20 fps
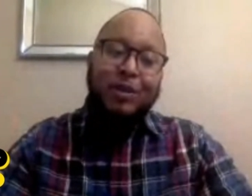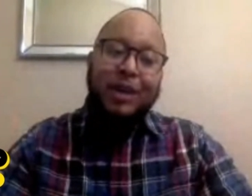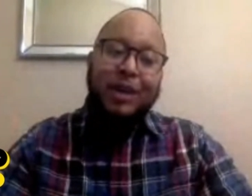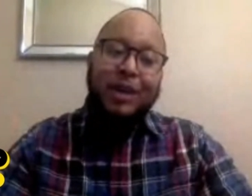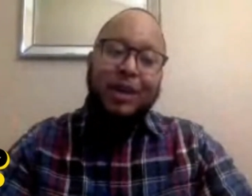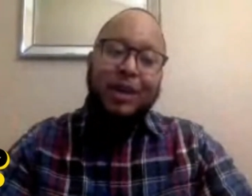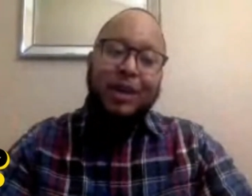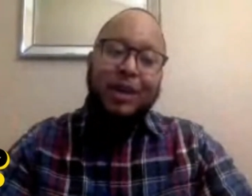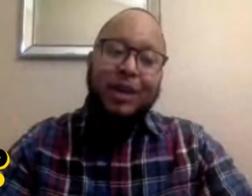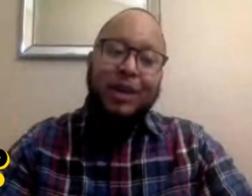
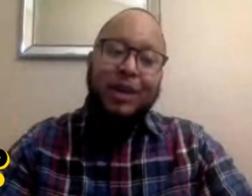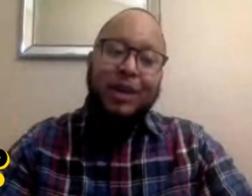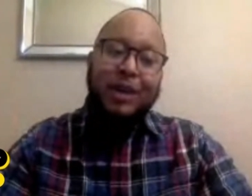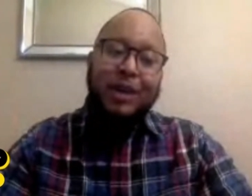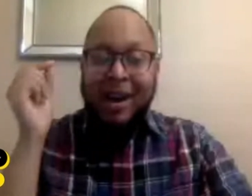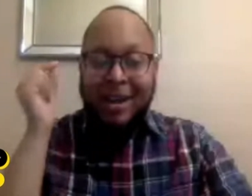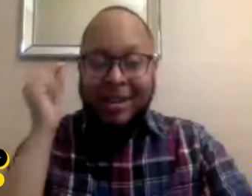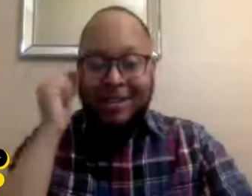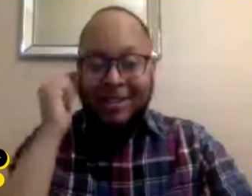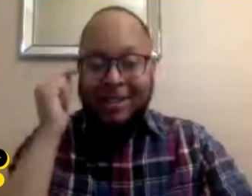having a
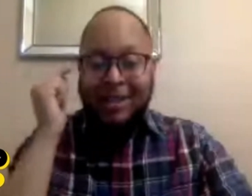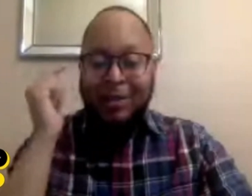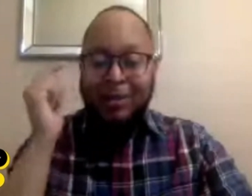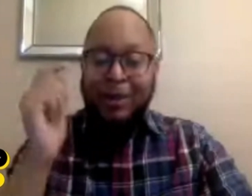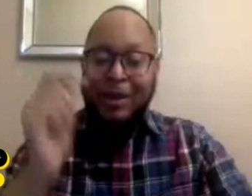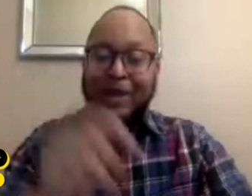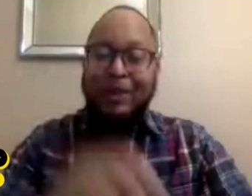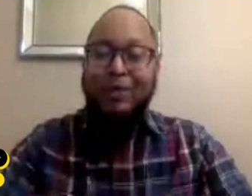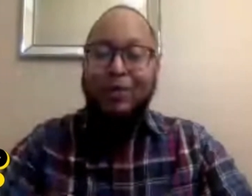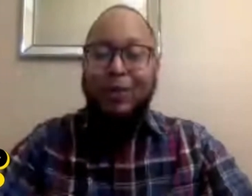mindset
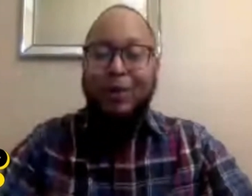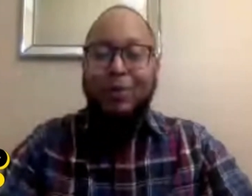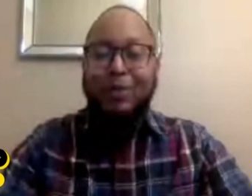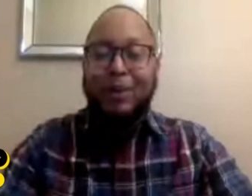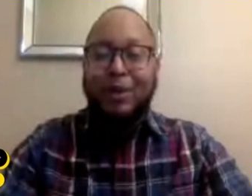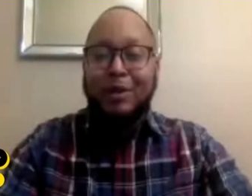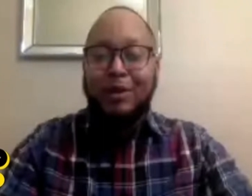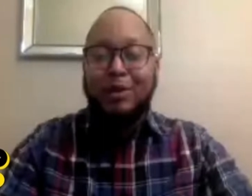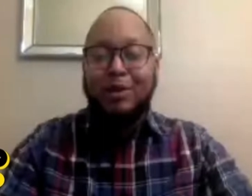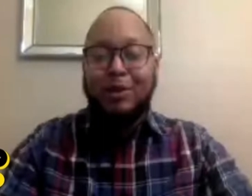ready for a
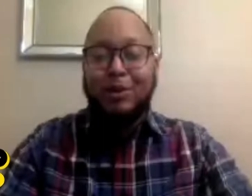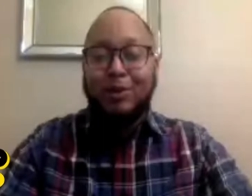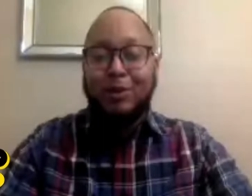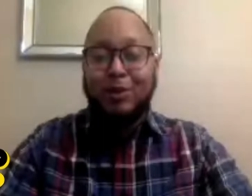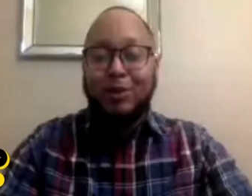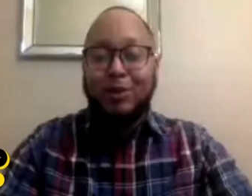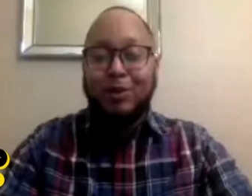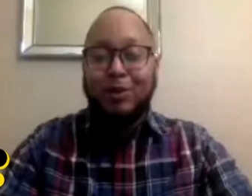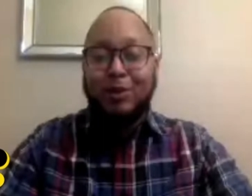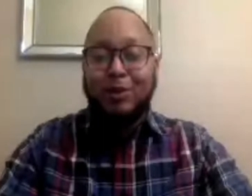miracle.
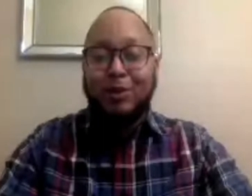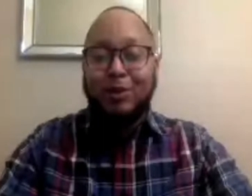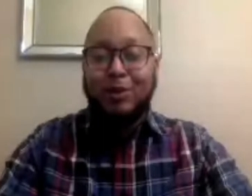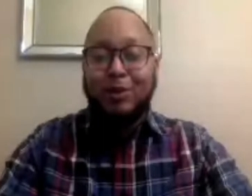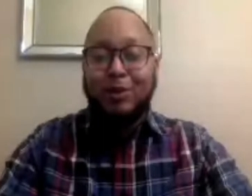And